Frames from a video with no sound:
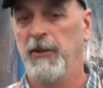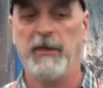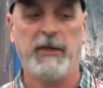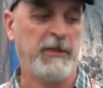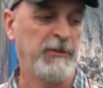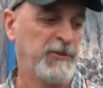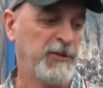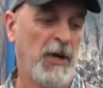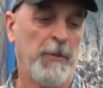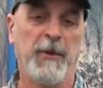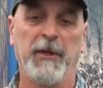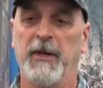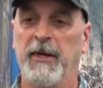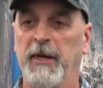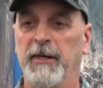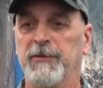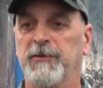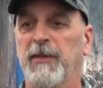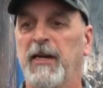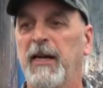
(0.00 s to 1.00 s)
In some of the
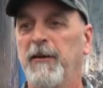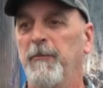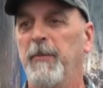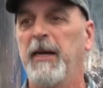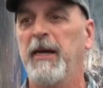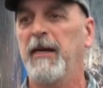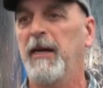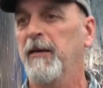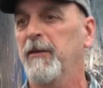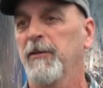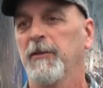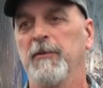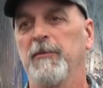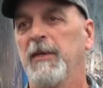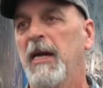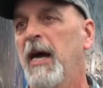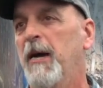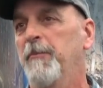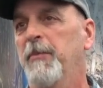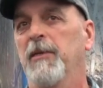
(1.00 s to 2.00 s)
hits that I've made, I could
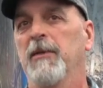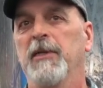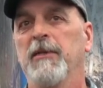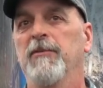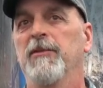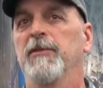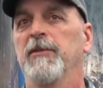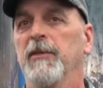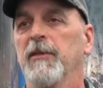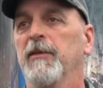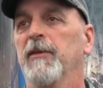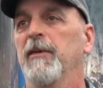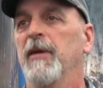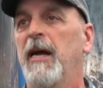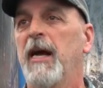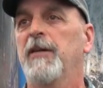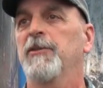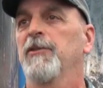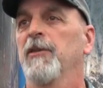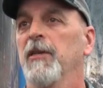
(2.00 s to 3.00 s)
not believe a deer could
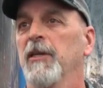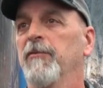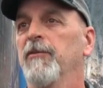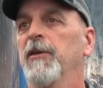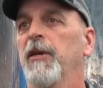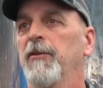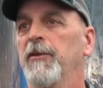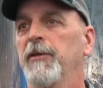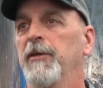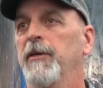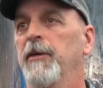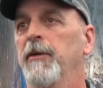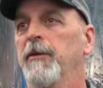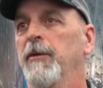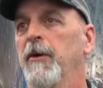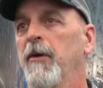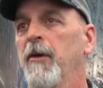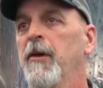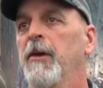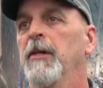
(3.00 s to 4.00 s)
actually live another year.
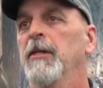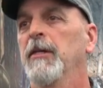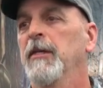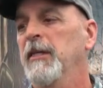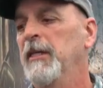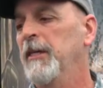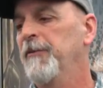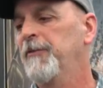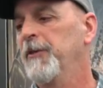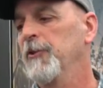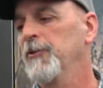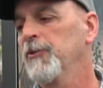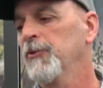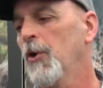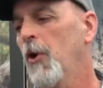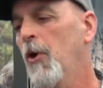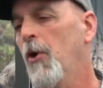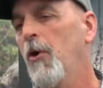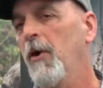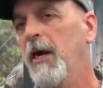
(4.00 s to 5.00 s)
If there's
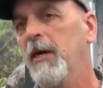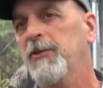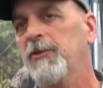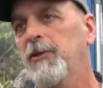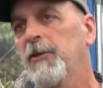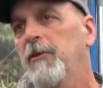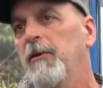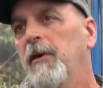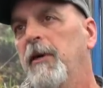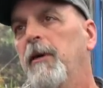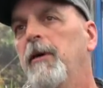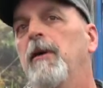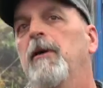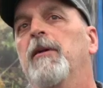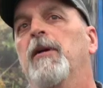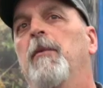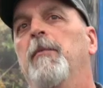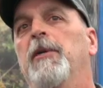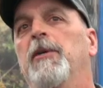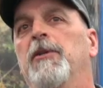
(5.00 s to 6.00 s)
no external air
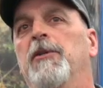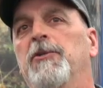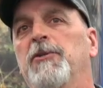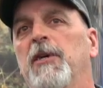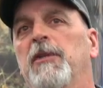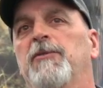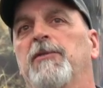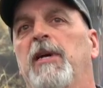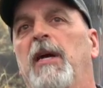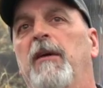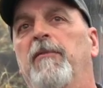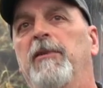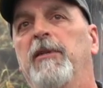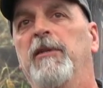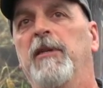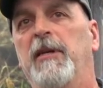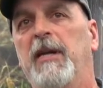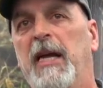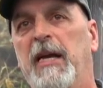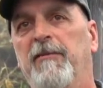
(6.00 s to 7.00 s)
coming in the chest
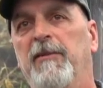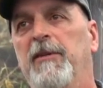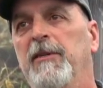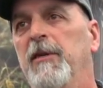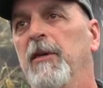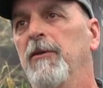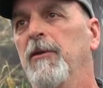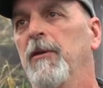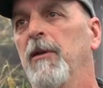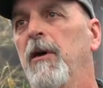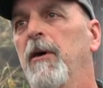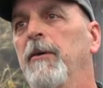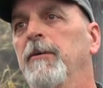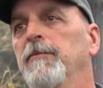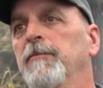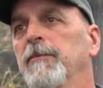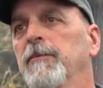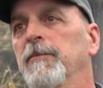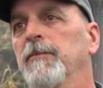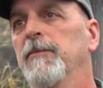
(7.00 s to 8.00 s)
cavity to cave in the other lung,
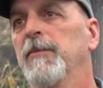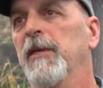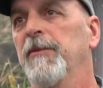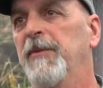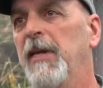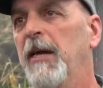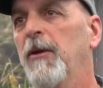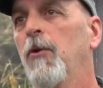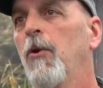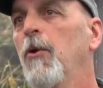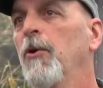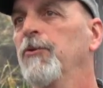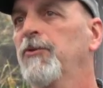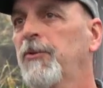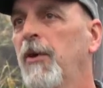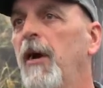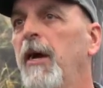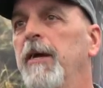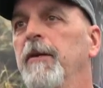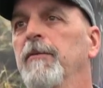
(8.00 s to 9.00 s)
if that hole's
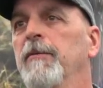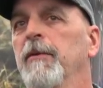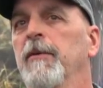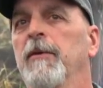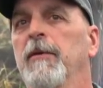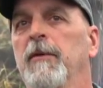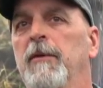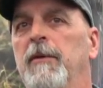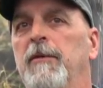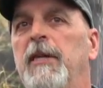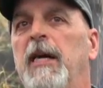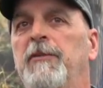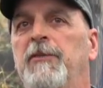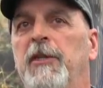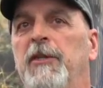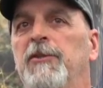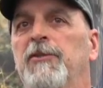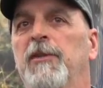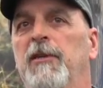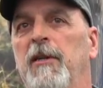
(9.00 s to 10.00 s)
tight, that
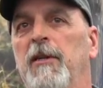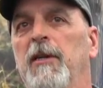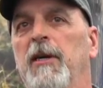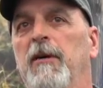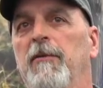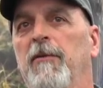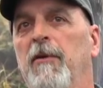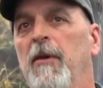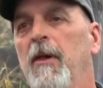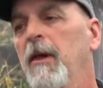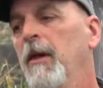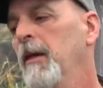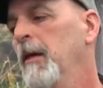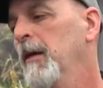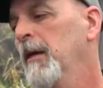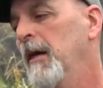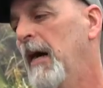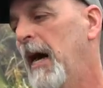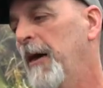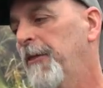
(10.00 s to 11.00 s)
deer's going to live.
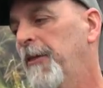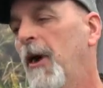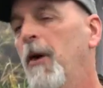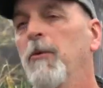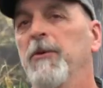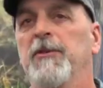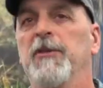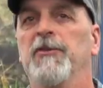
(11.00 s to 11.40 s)
I thought with